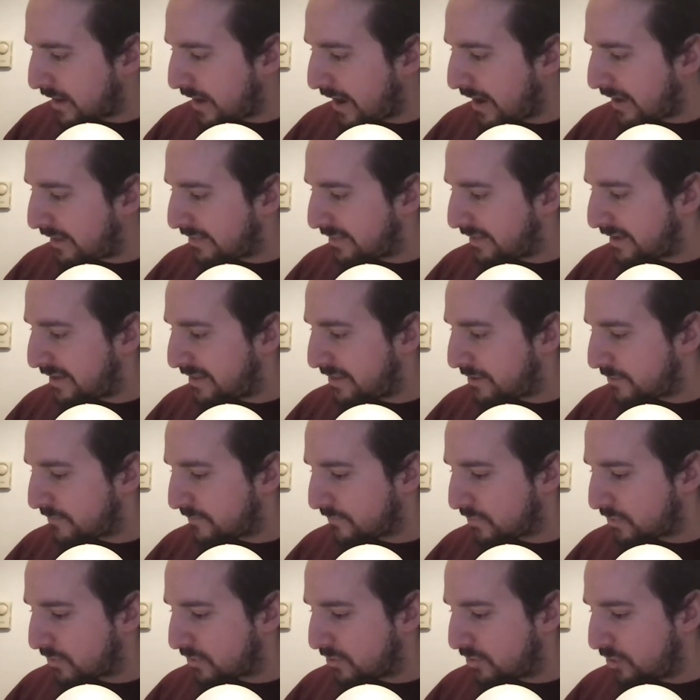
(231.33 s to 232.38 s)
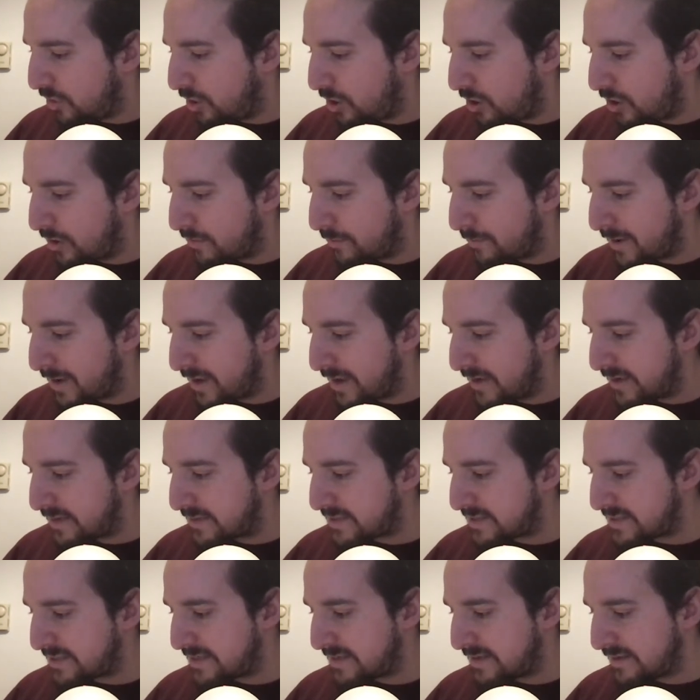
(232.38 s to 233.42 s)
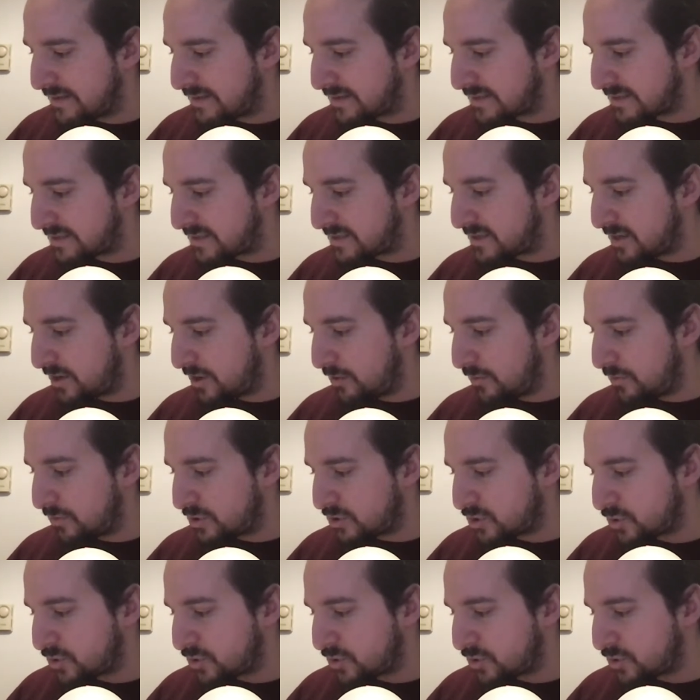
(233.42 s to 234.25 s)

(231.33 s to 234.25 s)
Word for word: I lay there for a long minute, still as a stone,